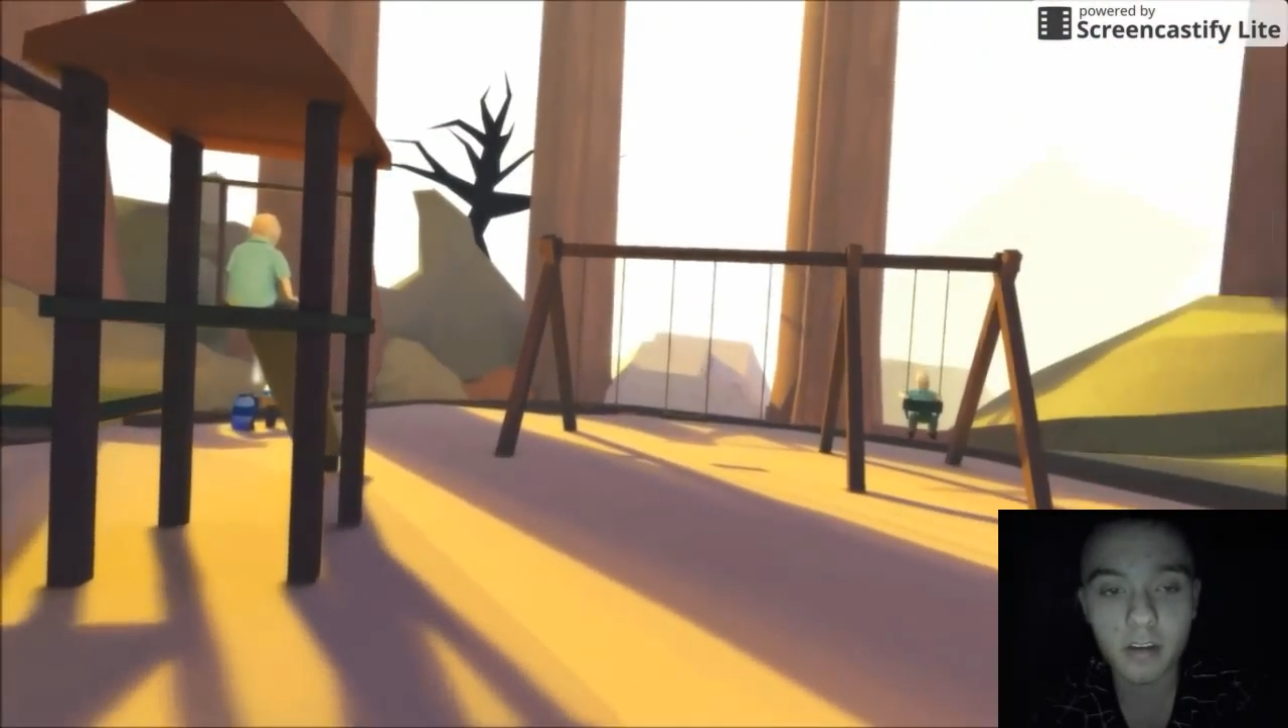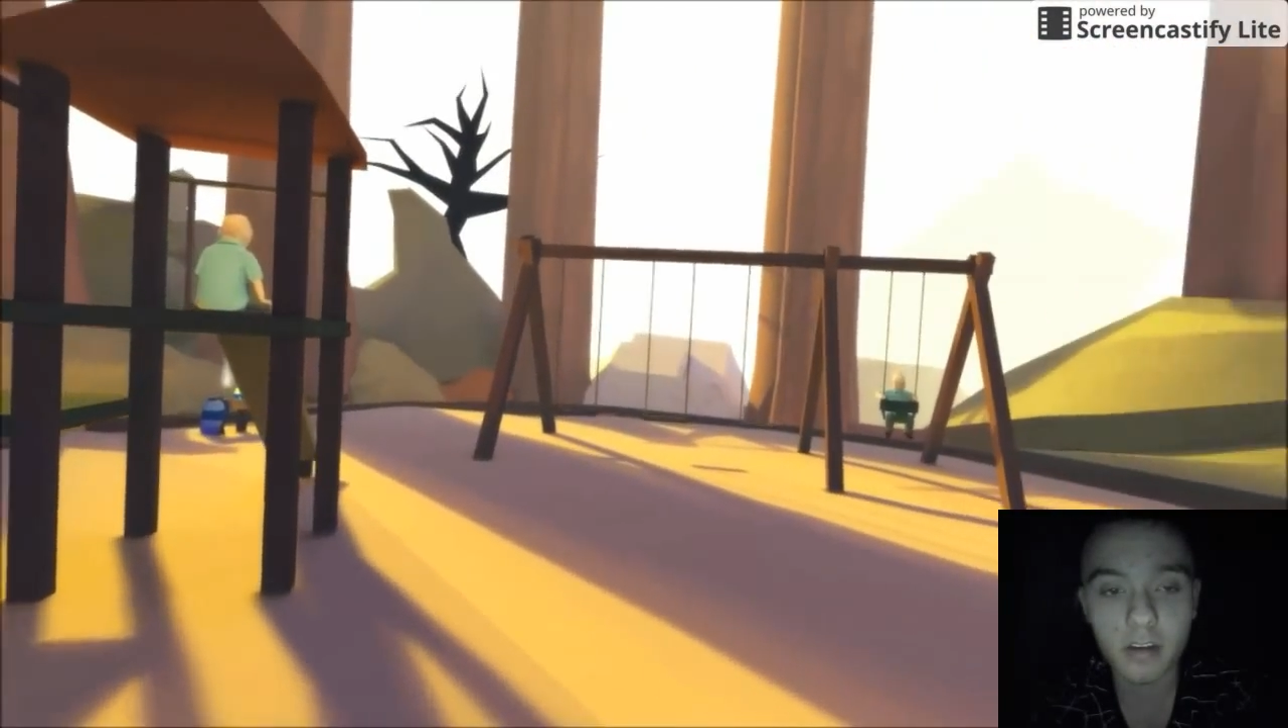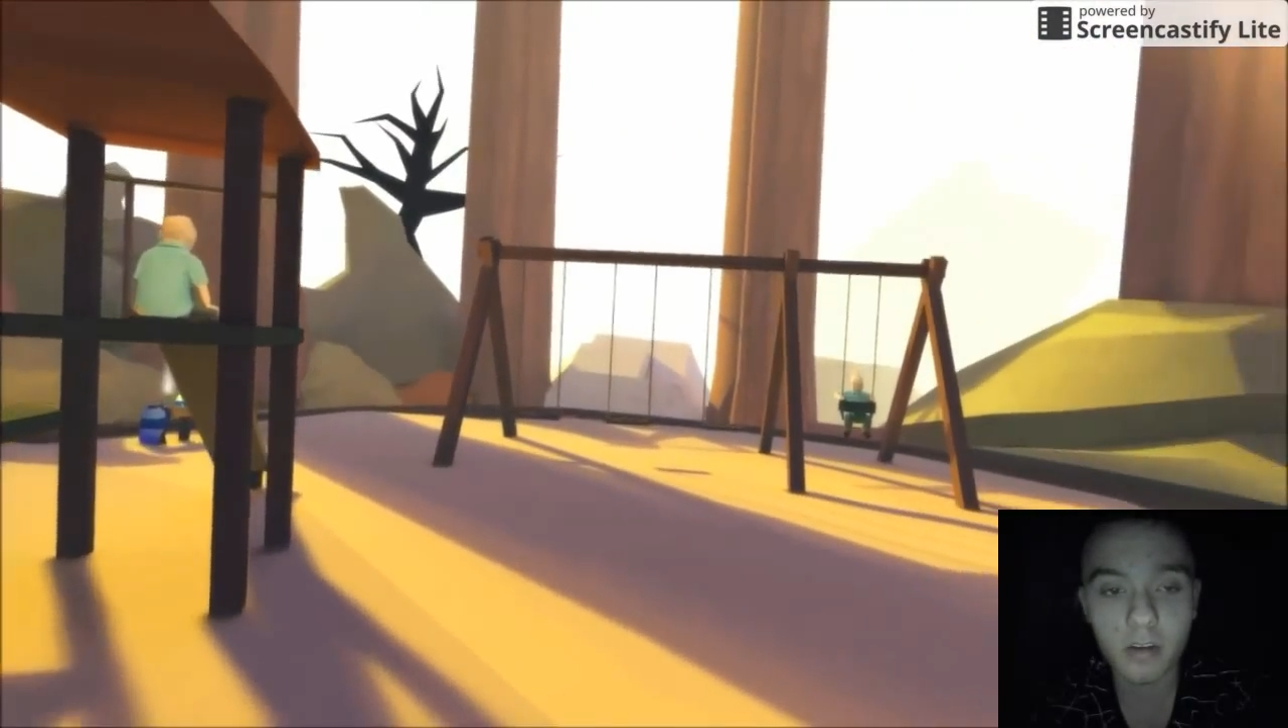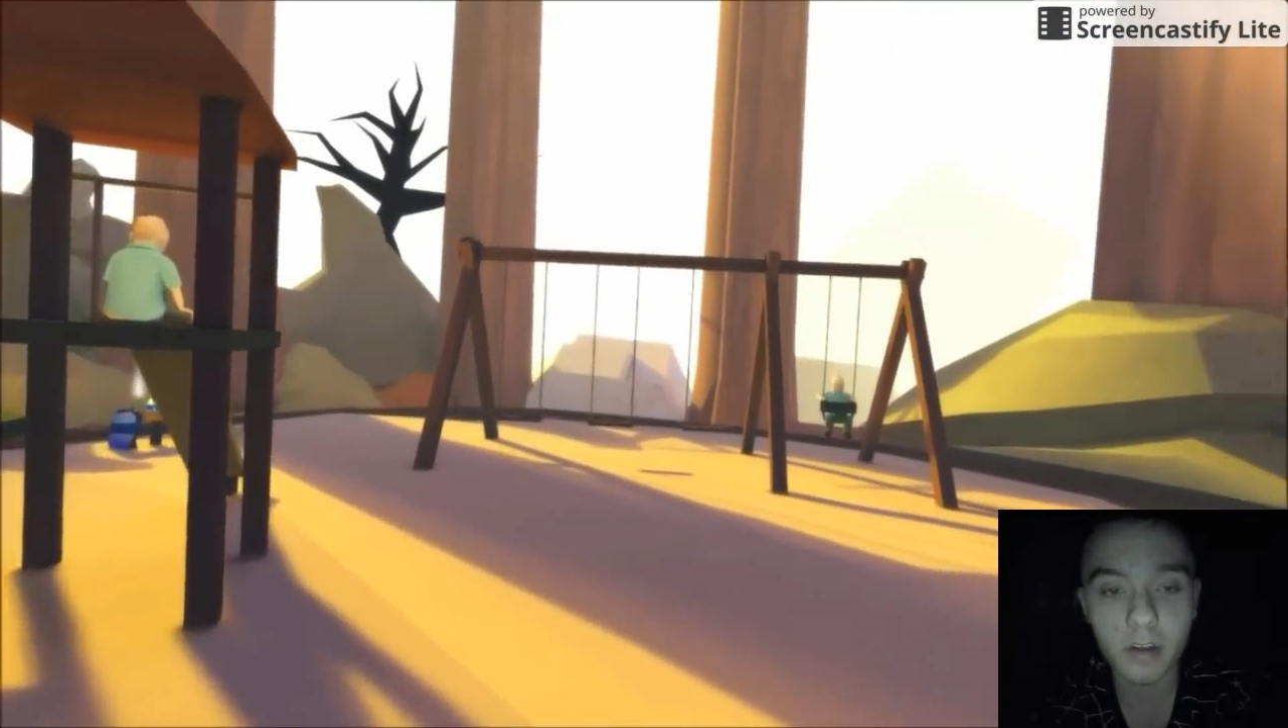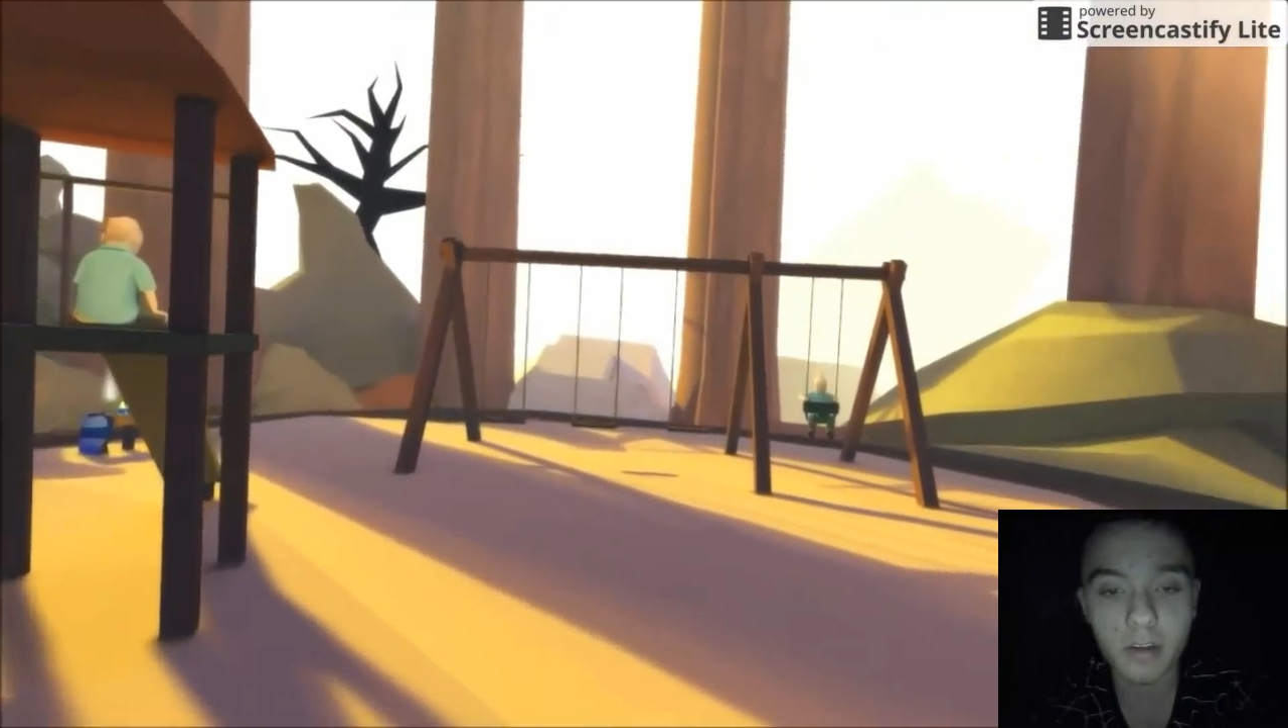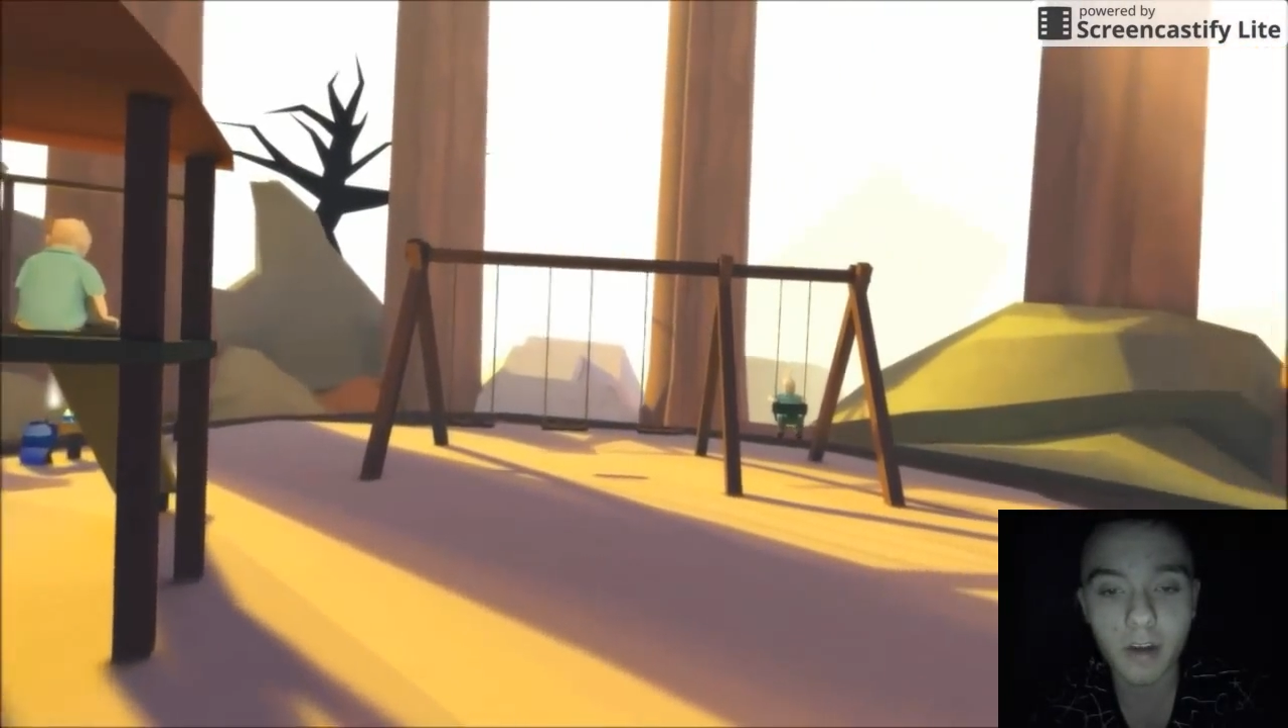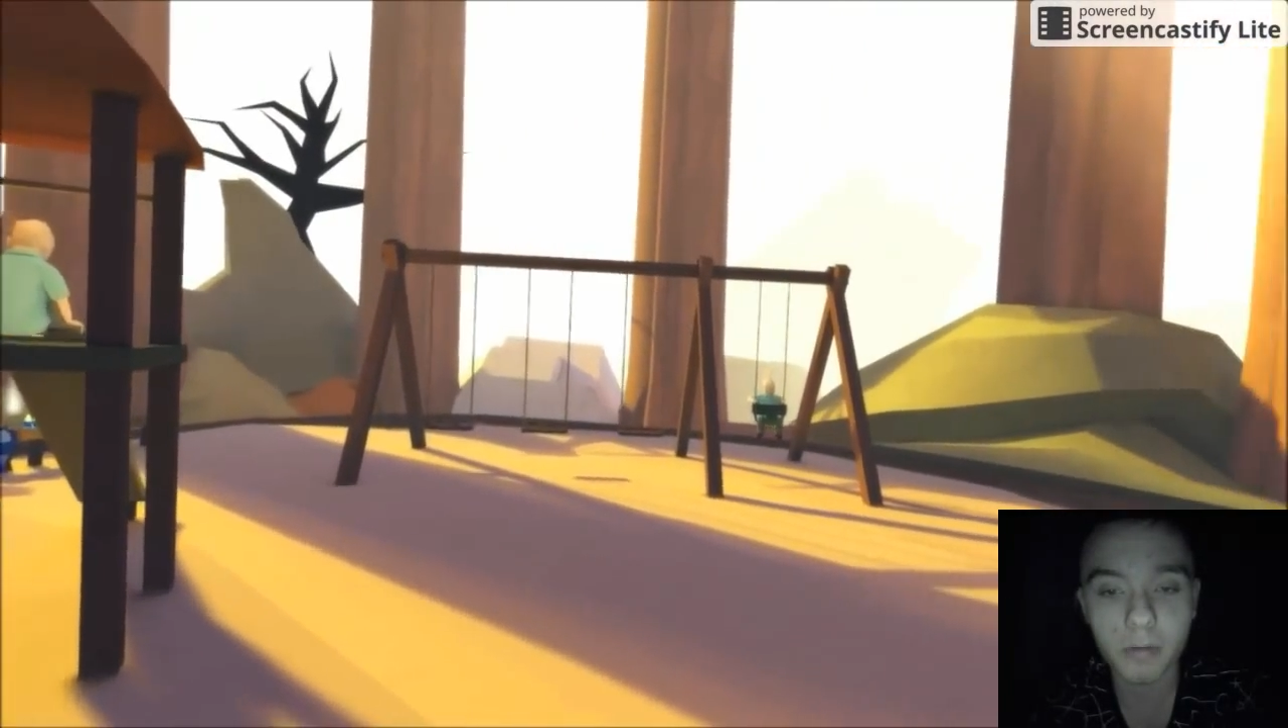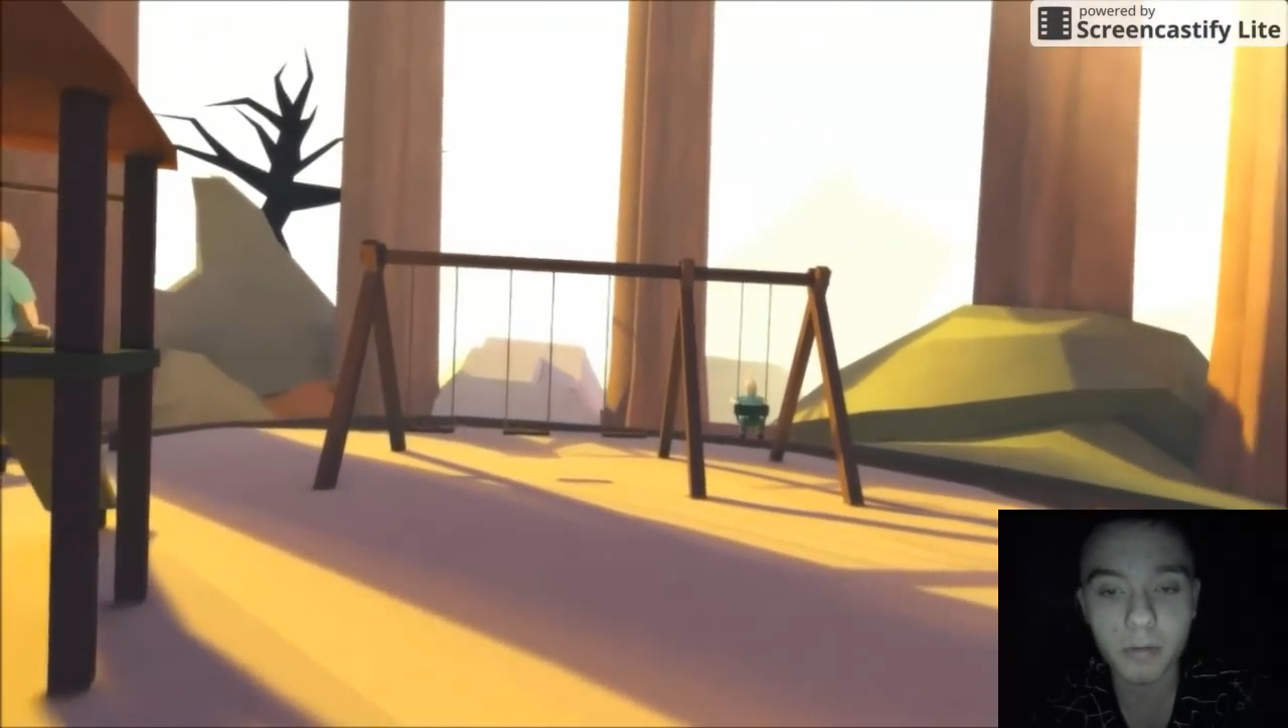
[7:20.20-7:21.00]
Holy crap,